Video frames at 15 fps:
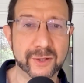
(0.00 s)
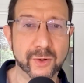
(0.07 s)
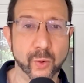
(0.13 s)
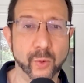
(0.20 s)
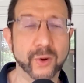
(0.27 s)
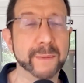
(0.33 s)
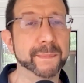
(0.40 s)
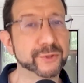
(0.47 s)

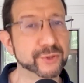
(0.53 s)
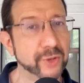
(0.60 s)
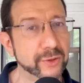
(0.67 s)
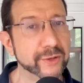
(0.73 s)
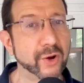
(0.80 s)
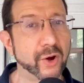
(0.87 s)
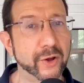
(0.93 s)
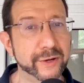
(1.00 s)
or he puts on the
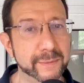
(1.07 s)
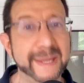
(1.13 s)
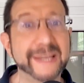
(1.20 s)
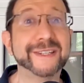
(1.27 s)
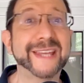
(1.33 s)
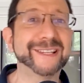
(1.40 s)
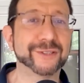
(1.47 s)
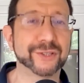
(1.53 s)
condom
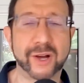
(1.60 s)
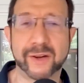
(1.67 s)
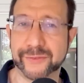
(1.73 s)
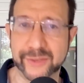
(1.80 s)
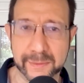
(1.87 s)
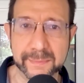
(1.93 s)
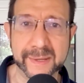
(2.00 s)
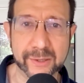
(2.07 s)
and takes it off
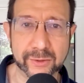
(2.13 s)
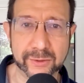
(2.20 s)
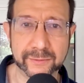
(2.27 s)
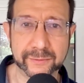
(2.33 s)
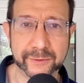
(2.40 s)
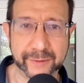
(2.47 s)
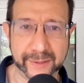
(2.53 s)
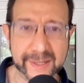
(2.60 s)
in the middle,
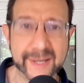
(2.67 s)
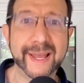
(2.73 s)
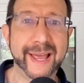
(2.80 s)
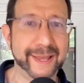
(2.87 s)
right?